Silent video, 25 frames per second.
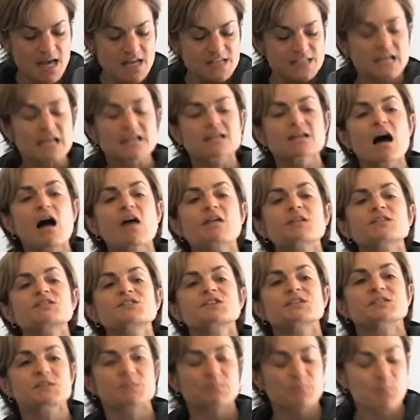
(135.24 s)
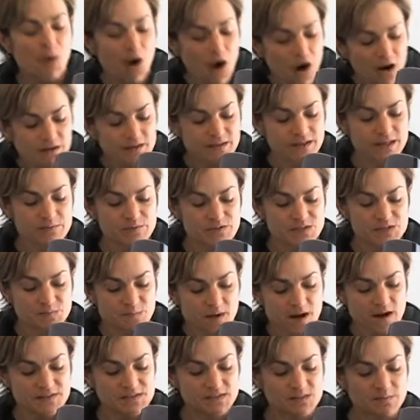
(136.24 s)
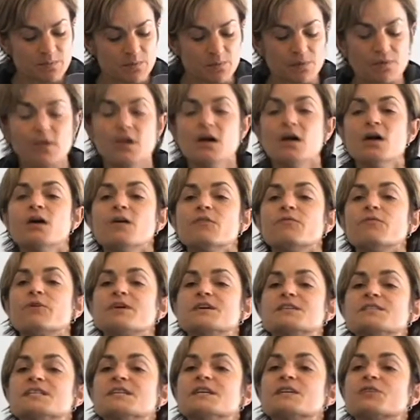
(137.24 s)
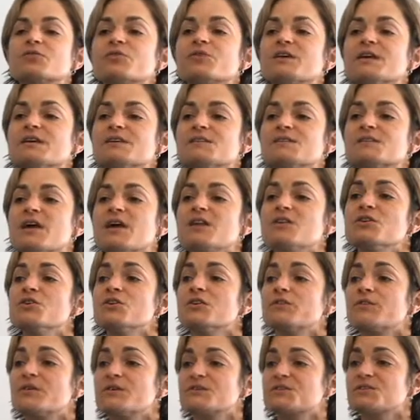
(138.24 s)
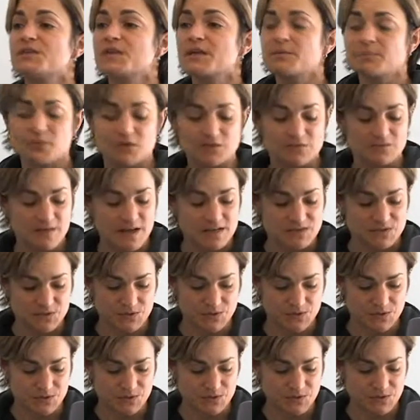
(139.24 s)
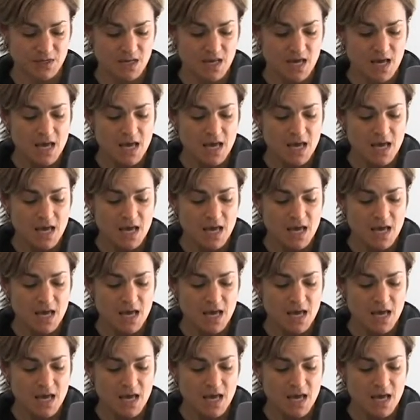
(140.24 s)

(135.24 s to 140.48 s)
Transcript: technologies partly responsible for a decrease in university professors,